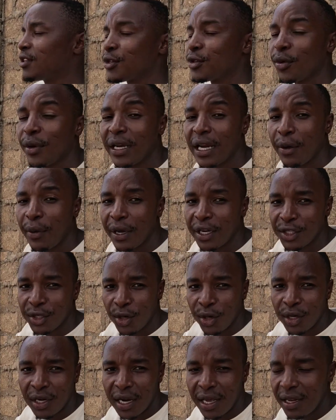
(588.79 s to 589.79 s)
So when I went
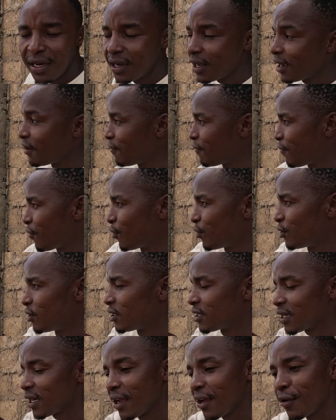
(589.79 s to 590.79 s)
online, I
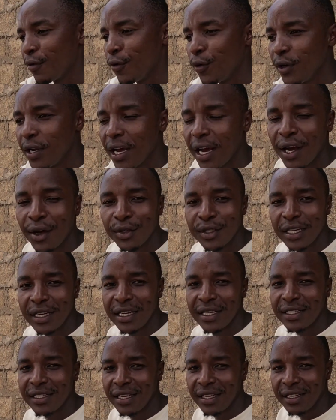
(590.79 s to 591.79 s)
found a good house that
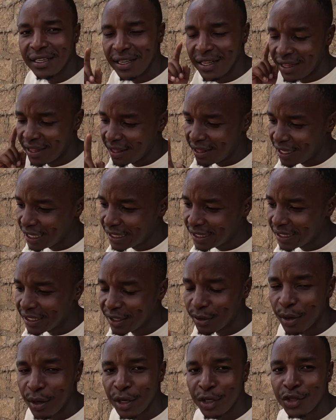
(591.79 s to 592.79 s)
I said, this
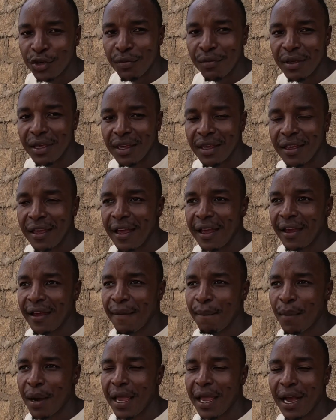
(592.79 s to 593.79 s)
is going to be
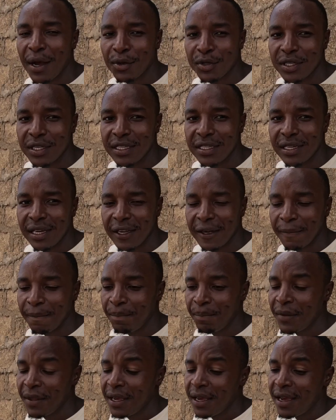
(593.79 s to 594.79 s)
my house design.
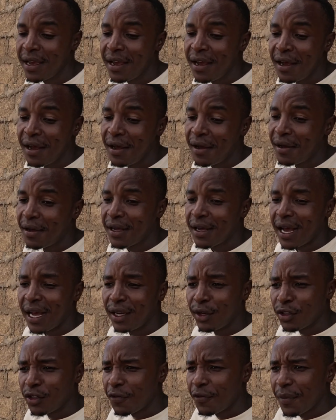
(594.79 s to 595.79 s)
A
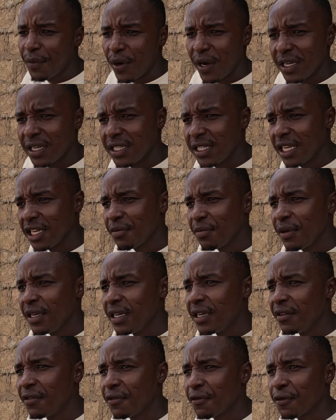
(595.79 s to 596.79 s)
lot of people had sent me
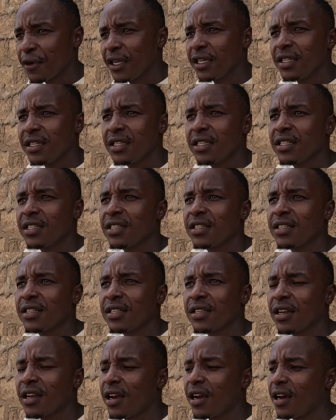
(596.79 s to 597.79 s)
different
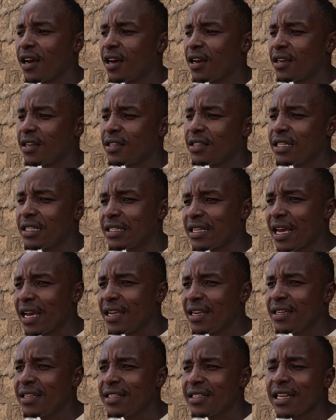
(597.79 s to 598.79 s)

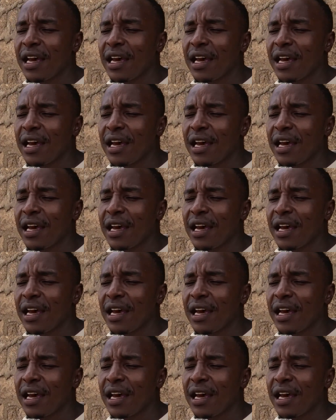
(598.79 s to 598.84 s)
designs.